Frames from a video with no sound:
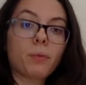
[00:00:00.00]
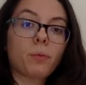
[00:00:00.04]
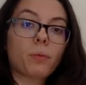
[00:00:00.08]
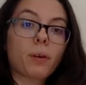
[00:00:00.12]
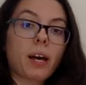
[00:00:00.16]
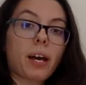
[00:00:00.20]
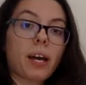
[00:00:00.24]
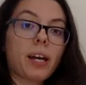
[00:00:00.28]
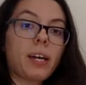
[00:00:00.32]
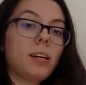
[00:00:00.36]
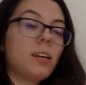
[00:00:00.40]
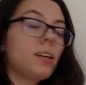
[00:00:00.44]

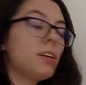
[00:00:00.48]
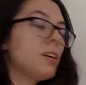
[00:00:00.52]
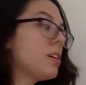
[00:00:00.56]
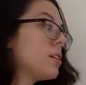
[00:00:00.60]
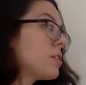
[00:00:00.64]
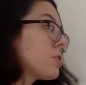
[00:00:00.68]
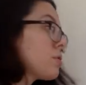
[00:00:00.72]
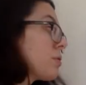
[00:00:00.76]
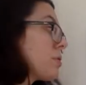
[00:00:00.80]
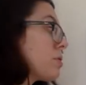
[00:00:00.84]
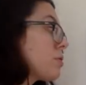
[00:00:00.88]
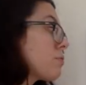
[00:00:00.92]
Okay?
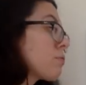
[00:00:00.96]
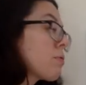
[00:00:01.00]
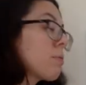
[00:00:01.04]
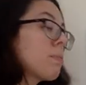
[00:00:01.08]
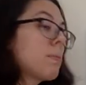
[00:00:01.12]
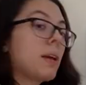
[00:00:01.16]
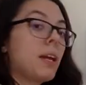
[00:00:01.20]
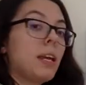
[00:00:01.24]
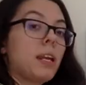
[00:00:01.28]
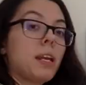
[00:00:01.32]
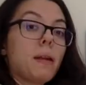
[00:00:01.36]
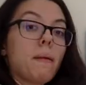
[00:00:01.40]
So this is
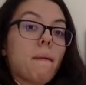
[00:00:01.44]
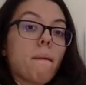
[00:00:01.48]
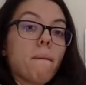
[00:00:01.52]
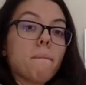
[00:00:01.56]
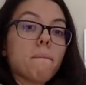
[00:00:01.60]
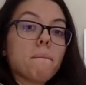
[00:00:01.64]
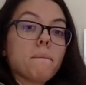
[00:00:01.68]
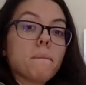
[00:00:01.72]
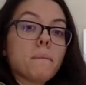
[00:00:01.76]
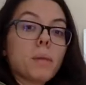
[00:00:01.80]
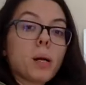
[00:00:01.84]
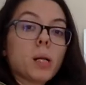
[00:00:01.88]
repeated
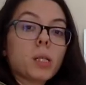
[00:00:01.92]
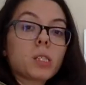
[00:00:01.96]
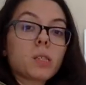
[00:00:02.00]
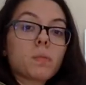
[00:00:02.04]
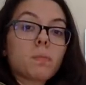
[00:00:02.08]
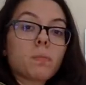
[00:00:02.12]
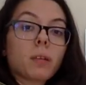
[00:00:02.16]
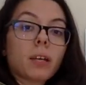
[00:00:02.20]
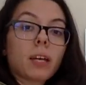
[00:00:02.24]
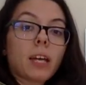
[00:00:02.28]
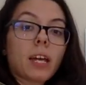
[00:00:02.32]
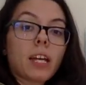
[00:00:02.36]

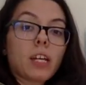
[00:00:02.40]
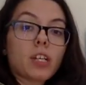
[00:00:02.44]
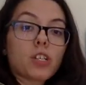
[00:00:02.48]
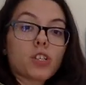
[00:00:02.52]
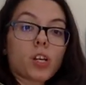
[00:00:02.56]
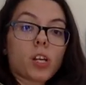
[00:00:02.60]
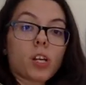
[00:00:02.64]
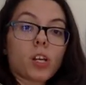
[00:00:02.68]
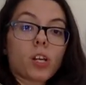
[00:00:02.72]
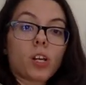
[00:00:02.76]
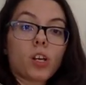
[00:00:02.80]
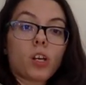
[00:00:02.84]

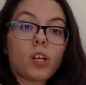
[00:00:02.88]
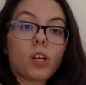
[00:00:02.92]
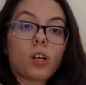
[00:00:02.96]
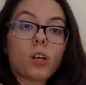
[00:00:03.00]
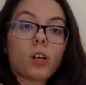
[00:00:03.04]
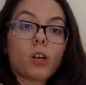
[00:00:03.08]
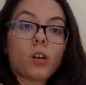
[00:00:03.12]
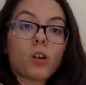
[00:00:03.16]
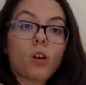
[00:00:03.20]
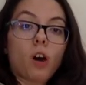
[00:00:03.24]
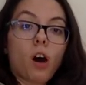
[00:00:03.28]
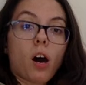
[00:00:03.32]
multiplication,
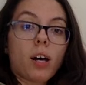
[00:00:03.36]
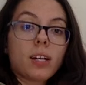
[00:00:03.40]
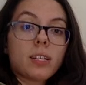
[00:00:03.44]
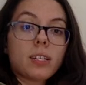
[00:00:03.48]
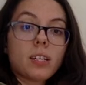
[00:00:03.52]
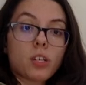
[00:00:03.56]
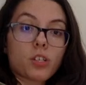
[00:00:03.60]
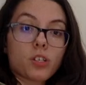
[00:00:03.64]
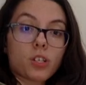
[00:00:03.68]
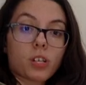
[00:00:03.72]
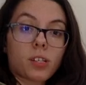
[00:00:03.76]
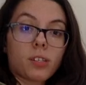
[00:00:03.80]
not
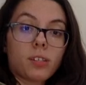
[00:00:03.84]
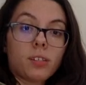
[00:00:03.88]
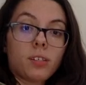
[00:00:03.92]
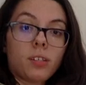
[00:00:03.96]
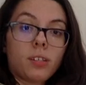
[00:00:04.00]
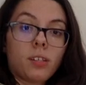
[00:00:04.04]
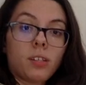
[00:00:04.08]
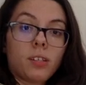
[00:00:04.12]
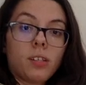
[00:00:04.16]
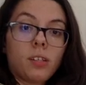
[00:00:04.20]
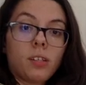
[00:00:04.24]
addition.